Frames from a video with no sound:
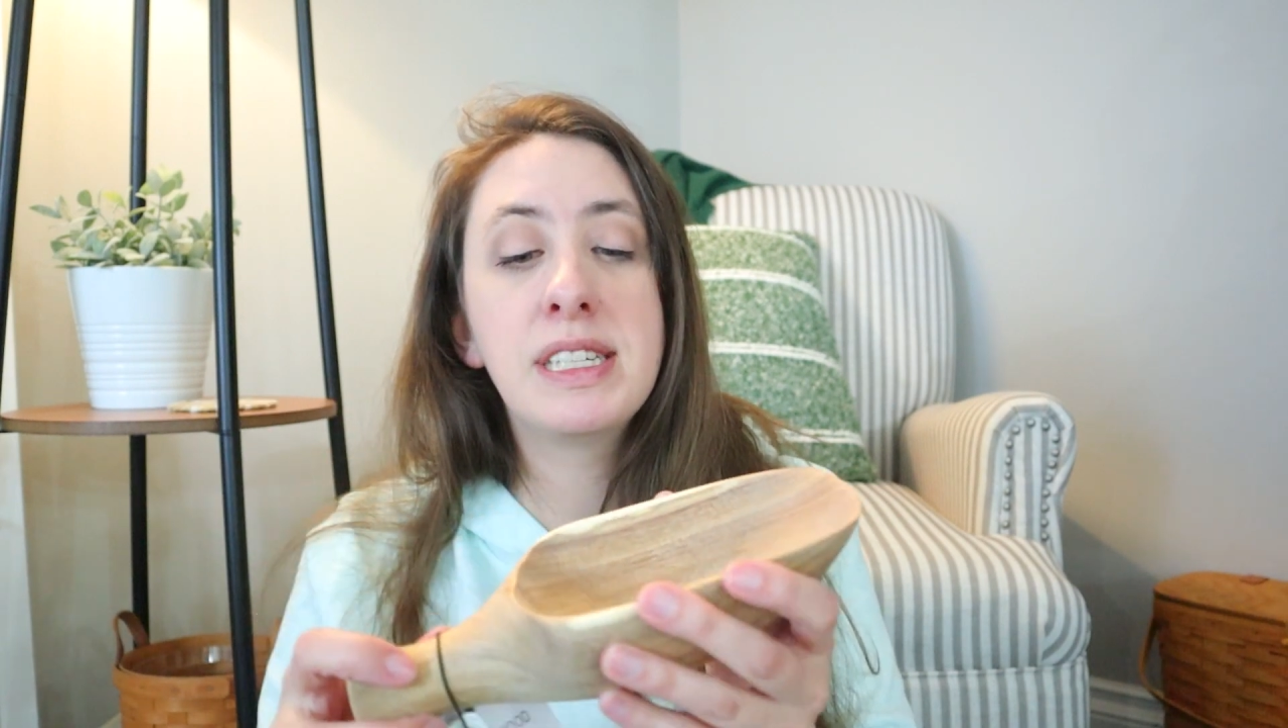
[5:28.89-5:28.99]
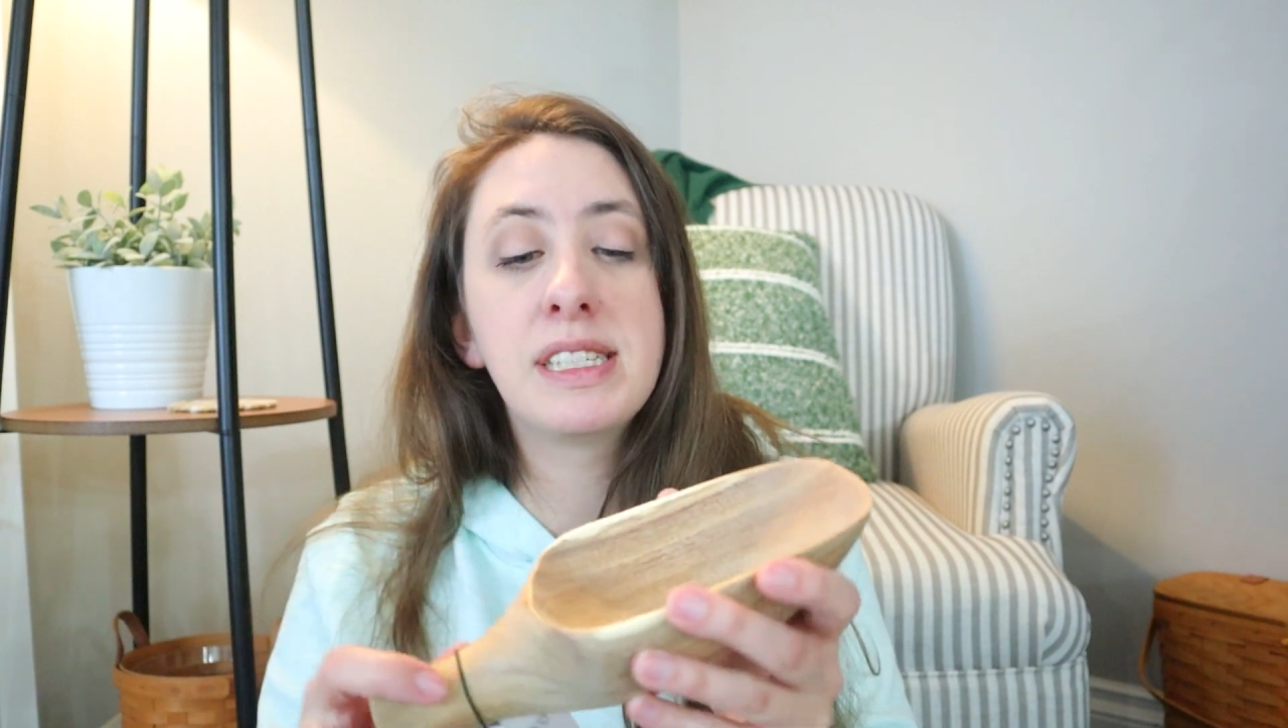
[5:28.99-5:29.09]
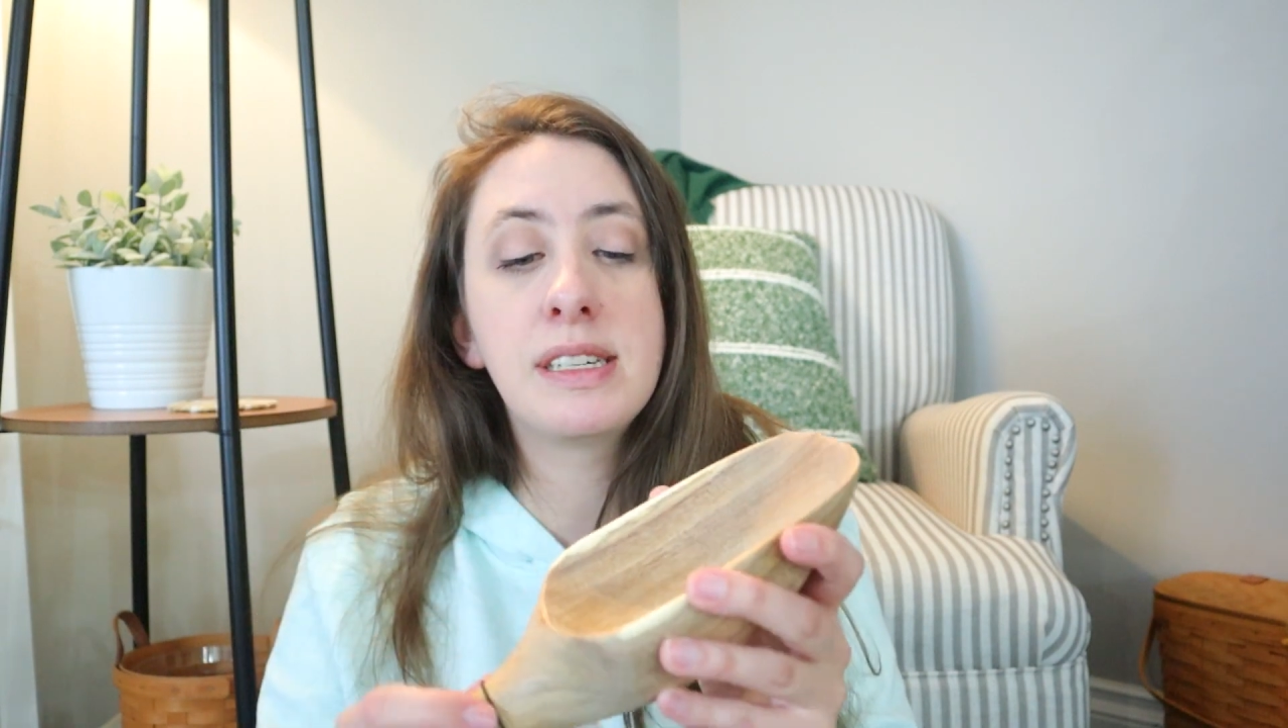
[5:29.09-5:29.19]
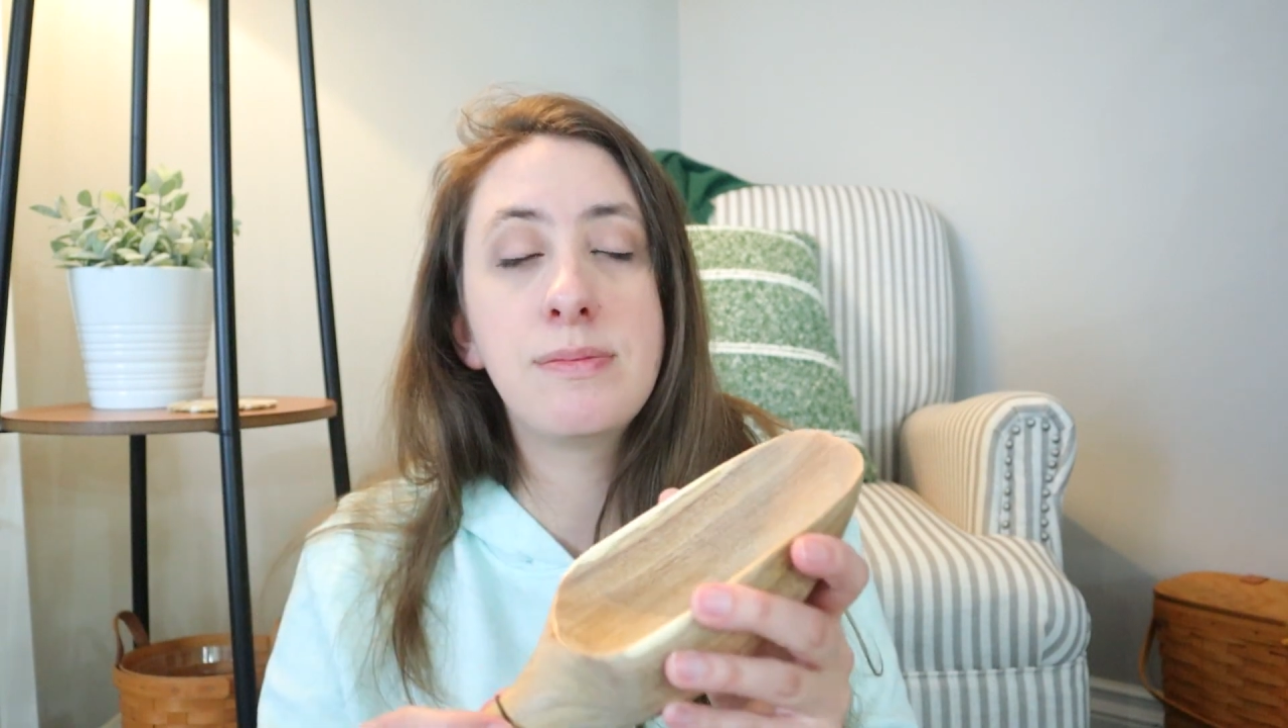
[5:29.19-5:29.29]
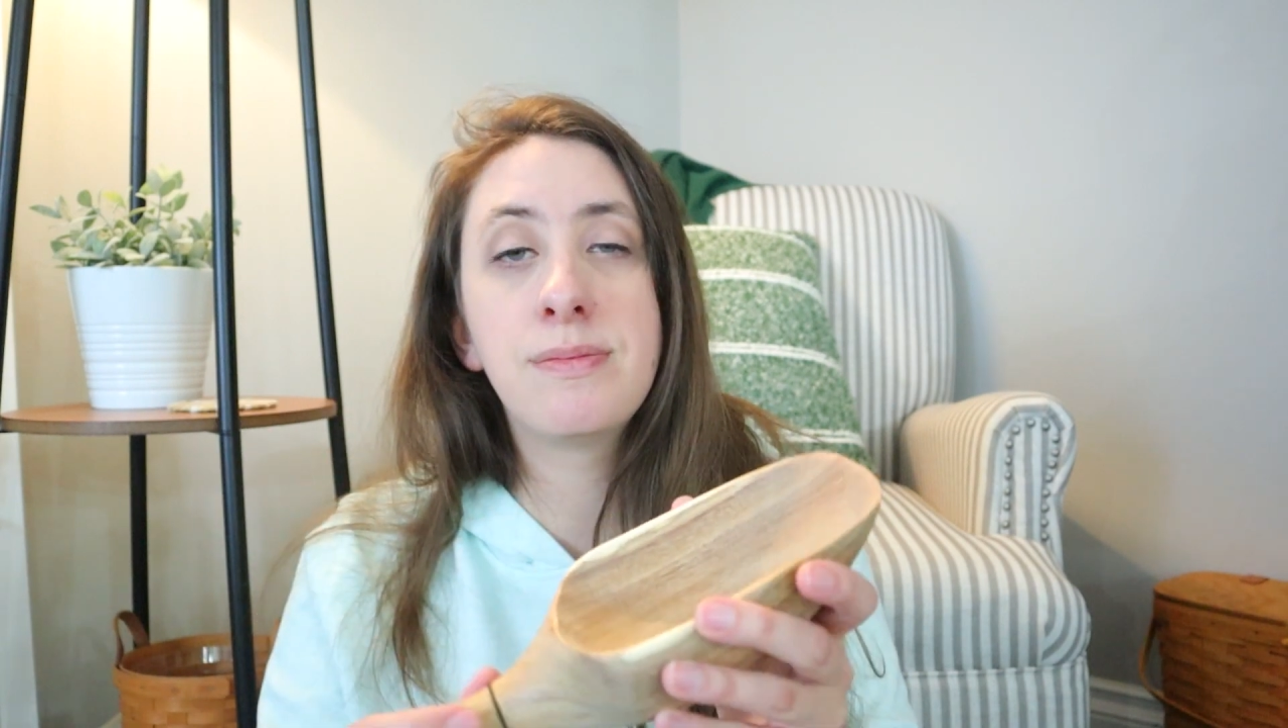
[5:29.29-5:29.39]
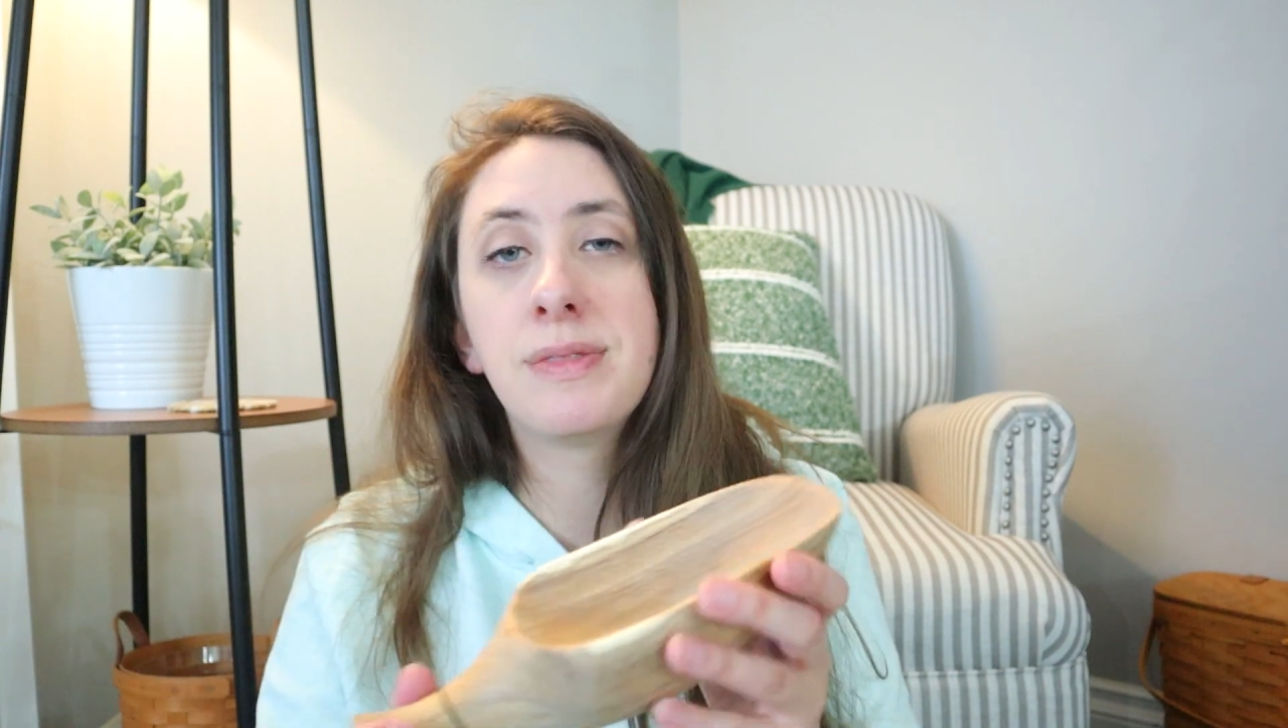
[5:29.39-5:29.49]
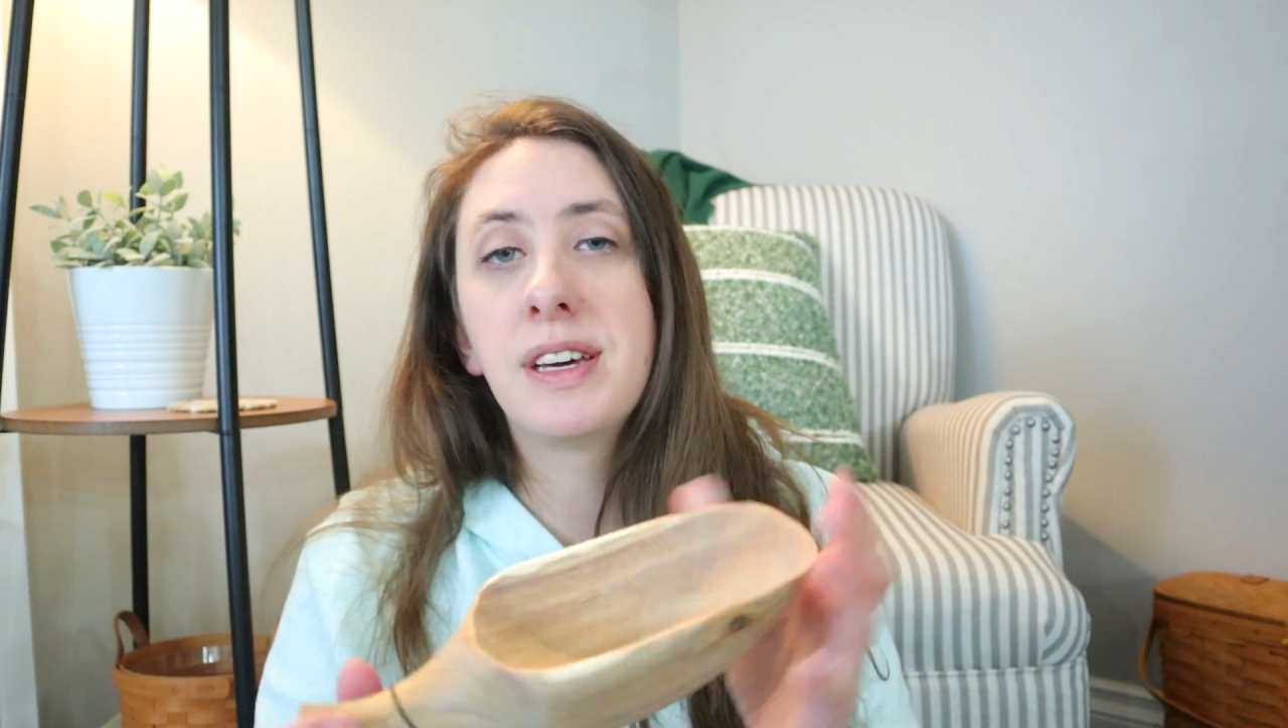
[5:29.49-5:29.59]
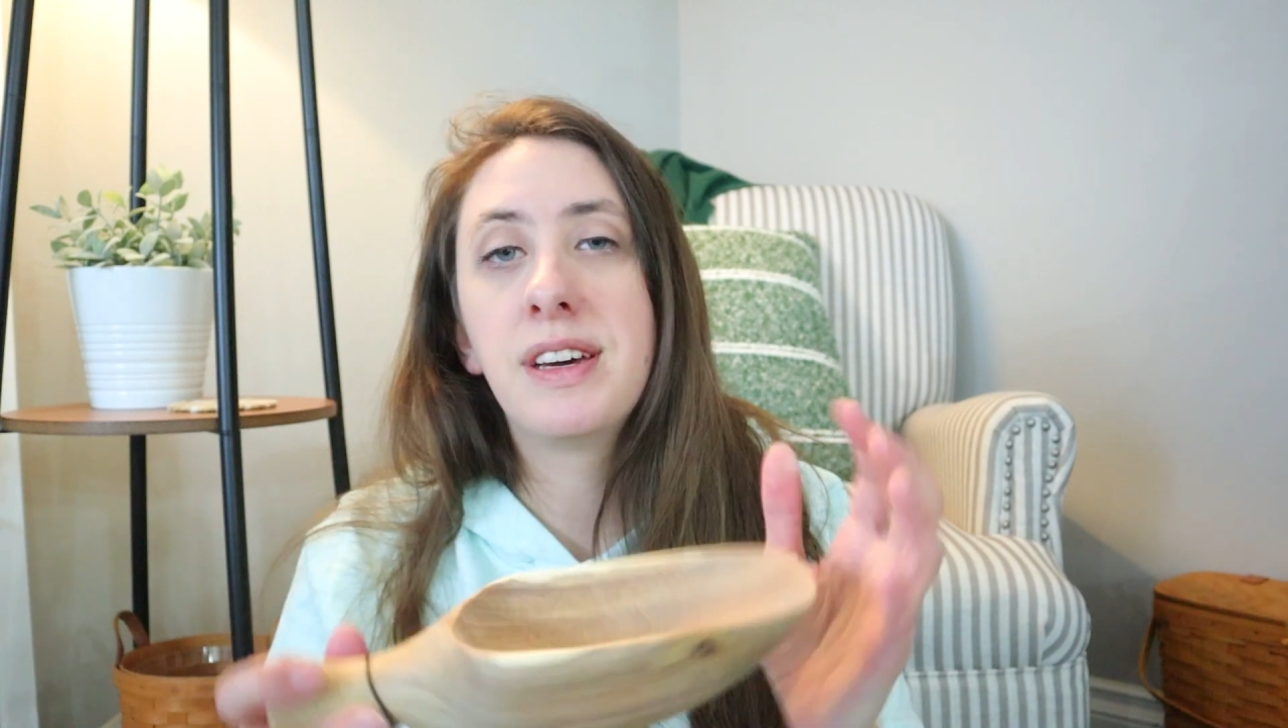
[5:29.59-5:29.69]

some